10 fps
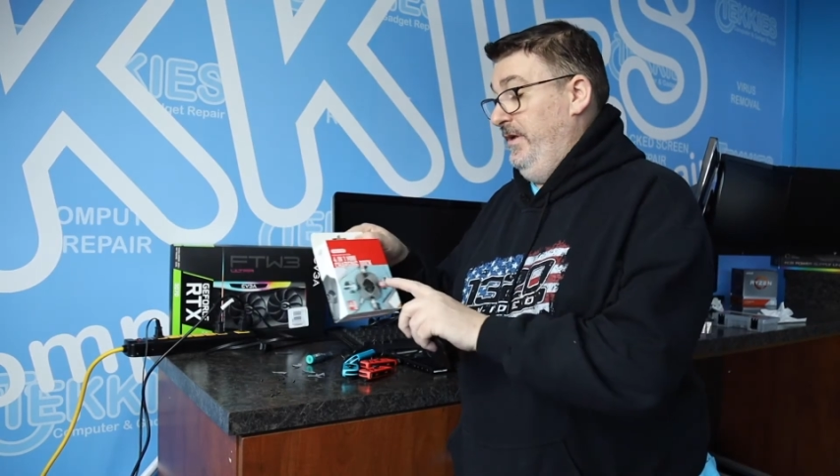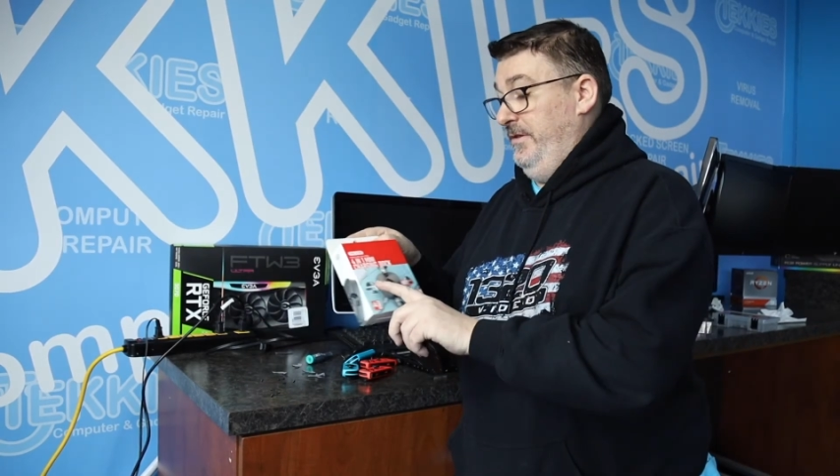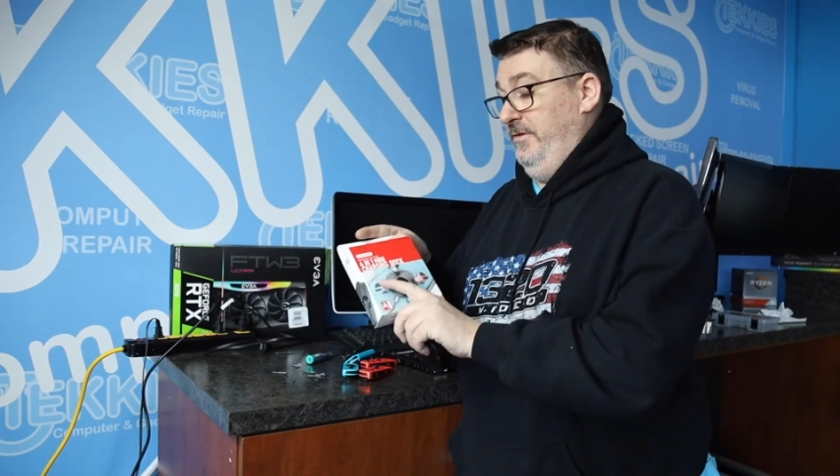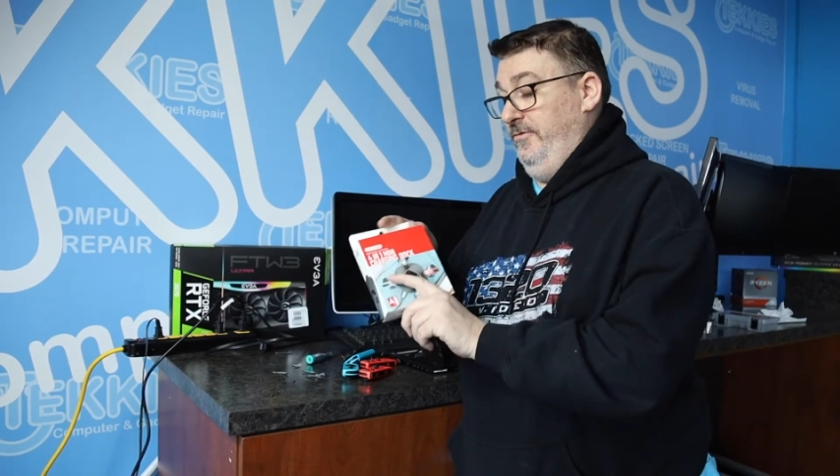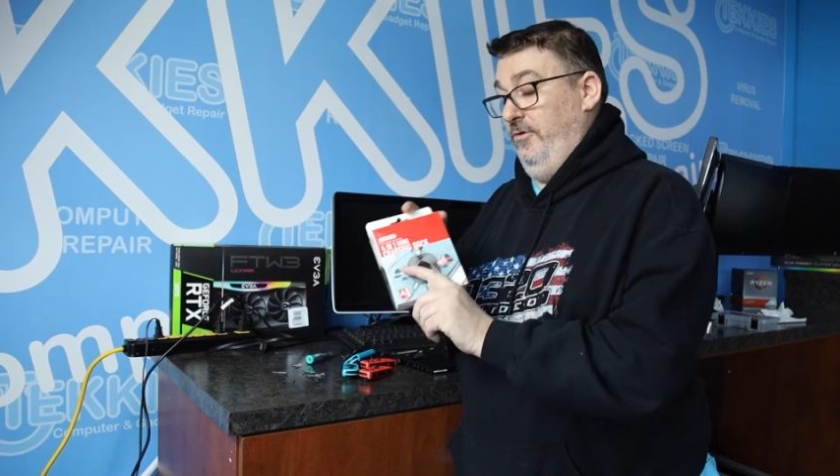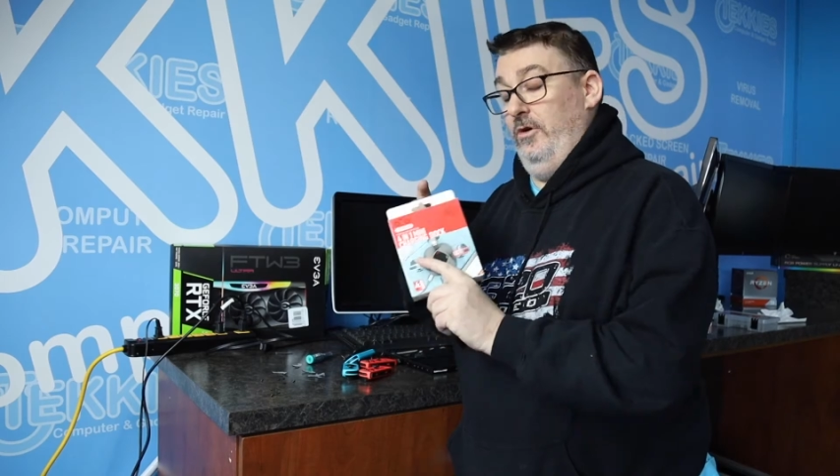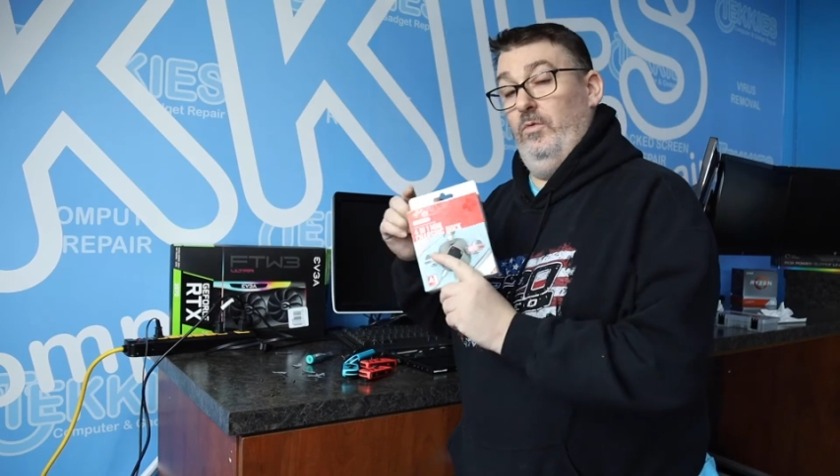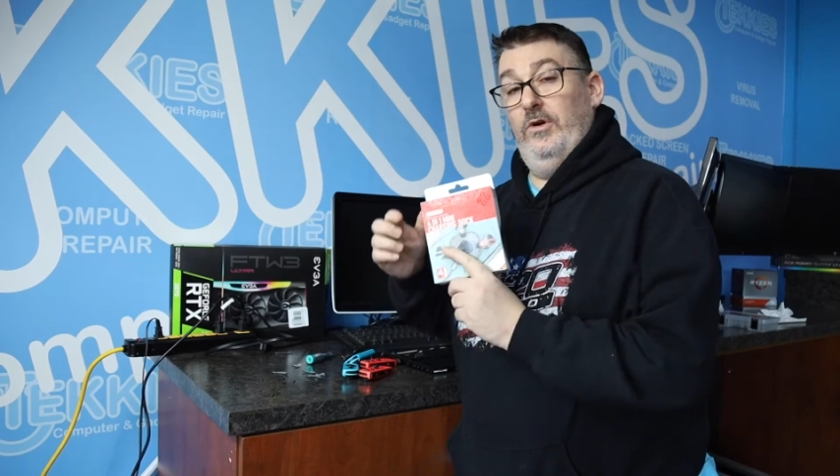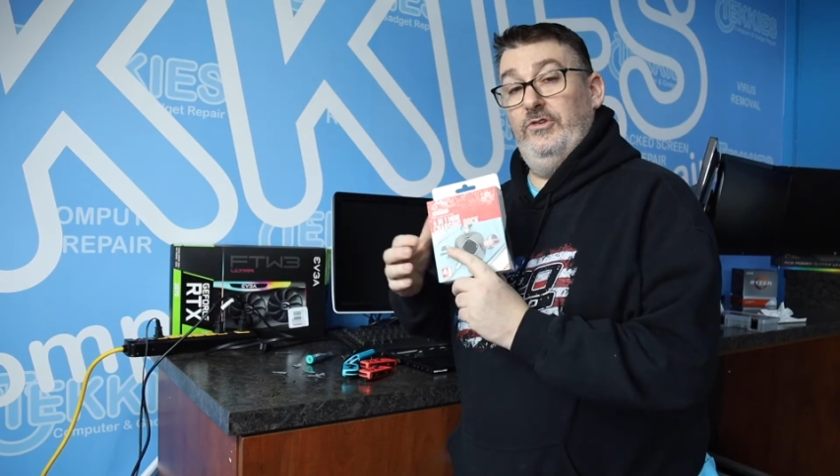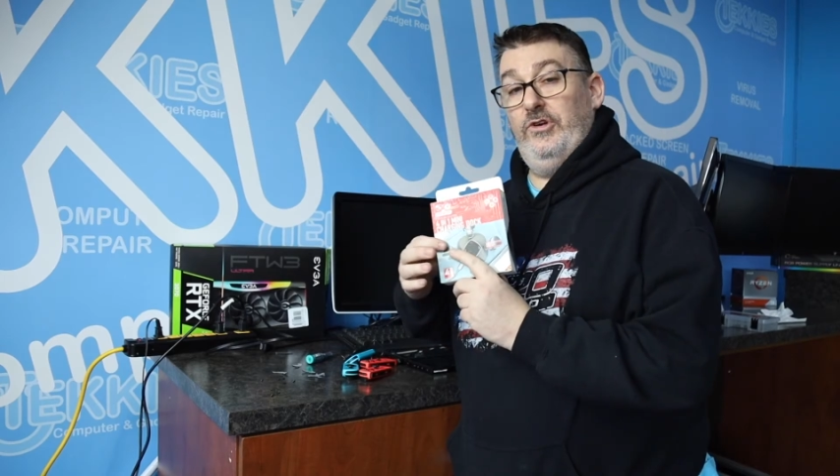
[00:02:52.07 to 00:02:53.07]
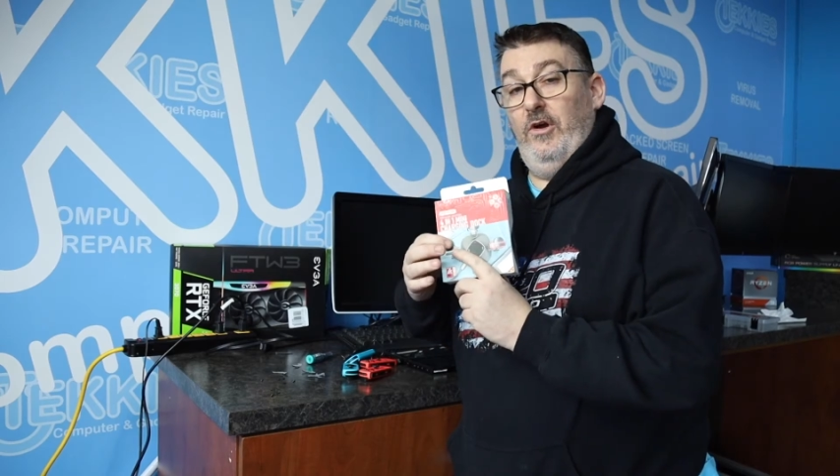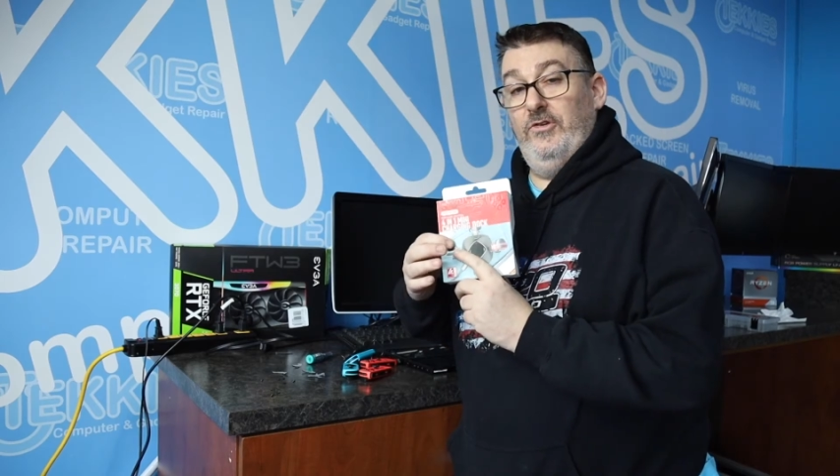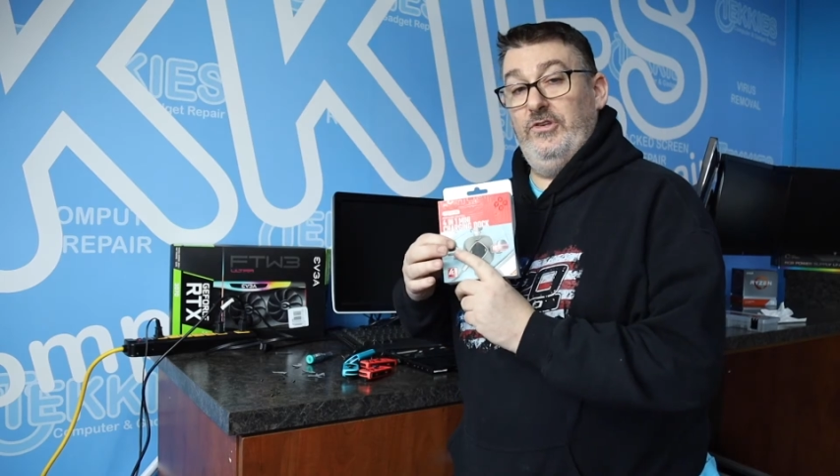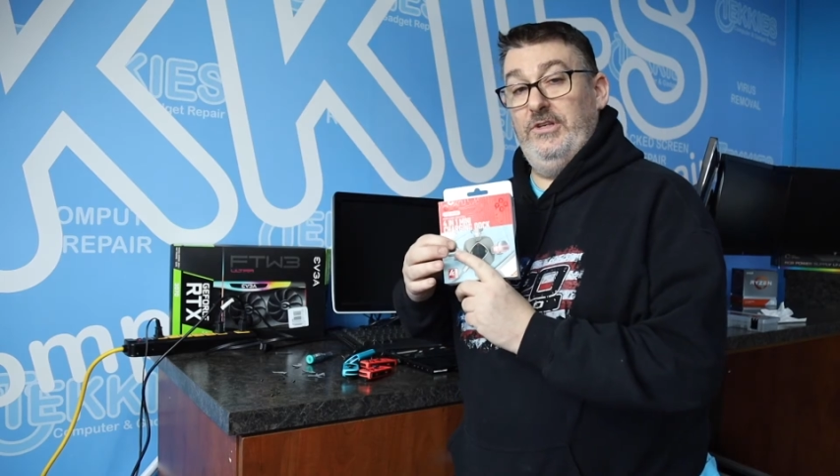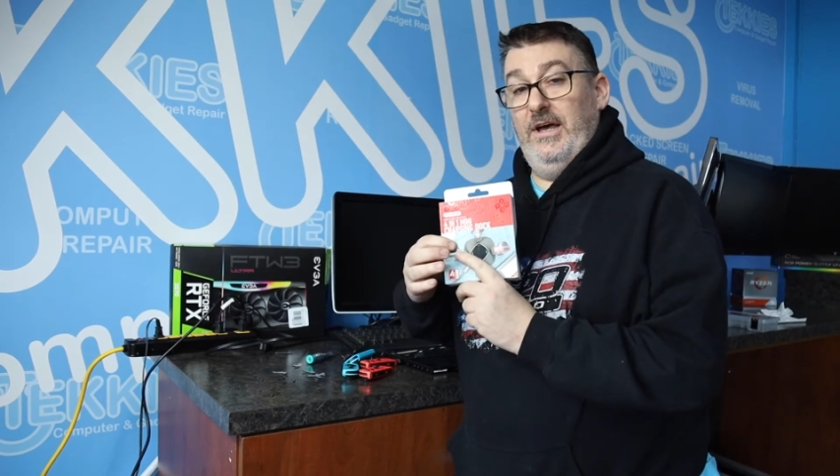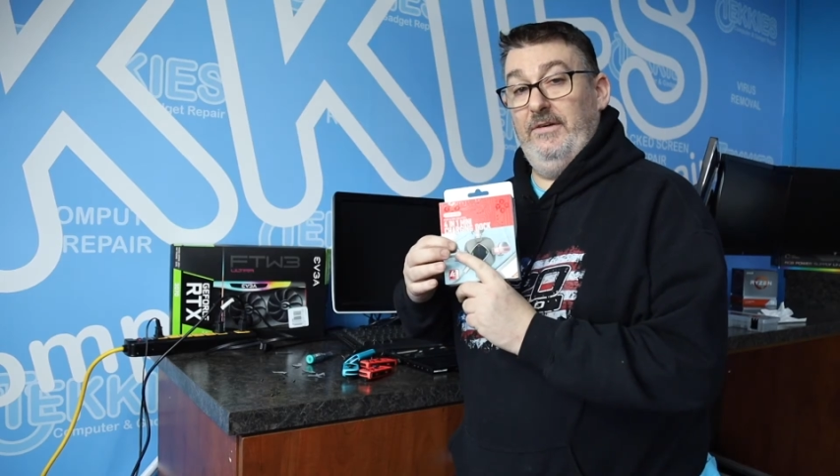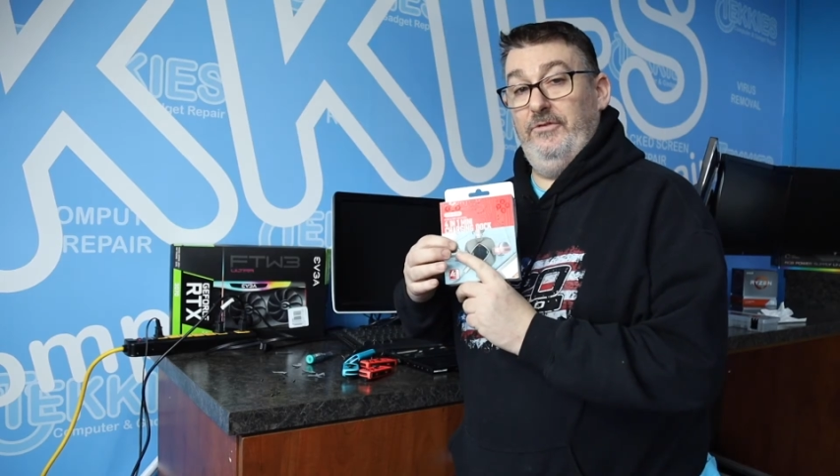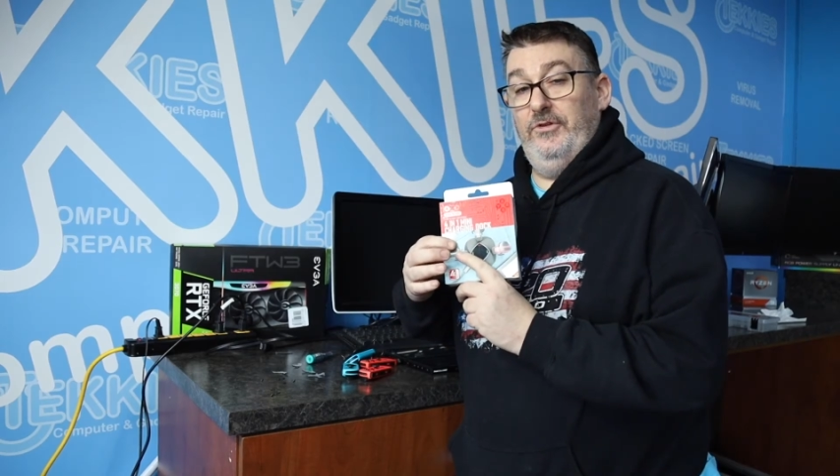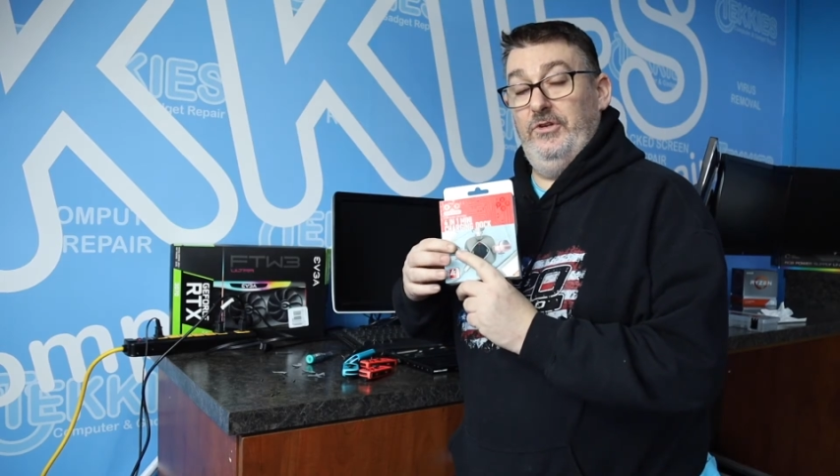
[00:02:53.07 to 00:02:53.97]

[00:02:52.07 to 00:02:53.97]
The 4-in-1 charging dock for the